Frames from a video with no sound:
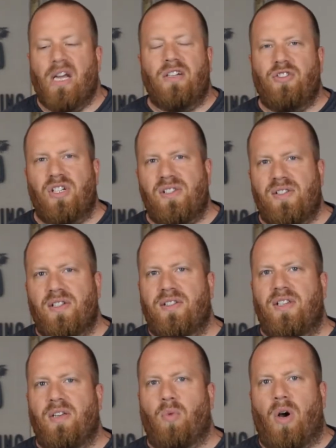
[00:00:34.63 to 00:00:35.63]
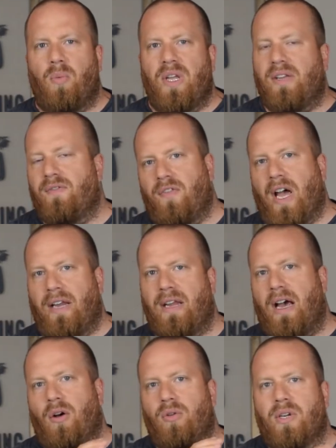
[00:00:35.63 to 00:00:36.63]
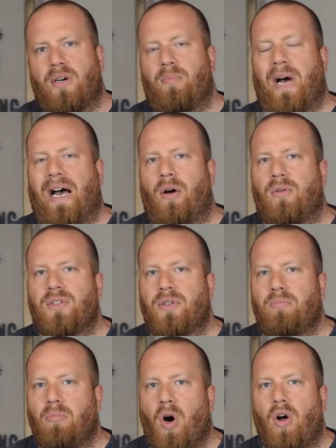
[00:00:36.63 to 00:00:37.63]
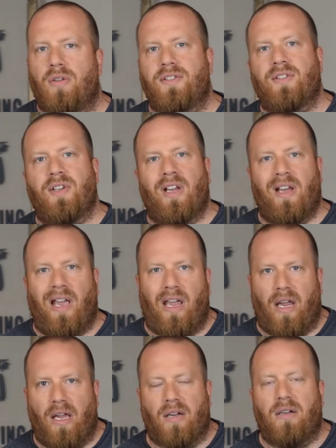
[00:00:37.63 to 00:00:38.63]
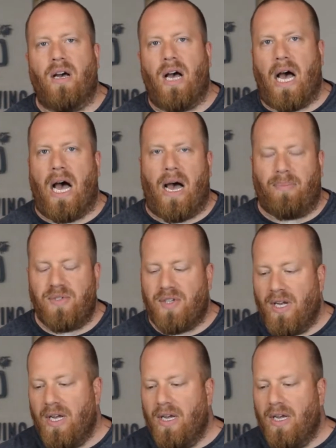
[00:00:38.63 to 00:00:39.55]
just to see what we can find out about malts and hops.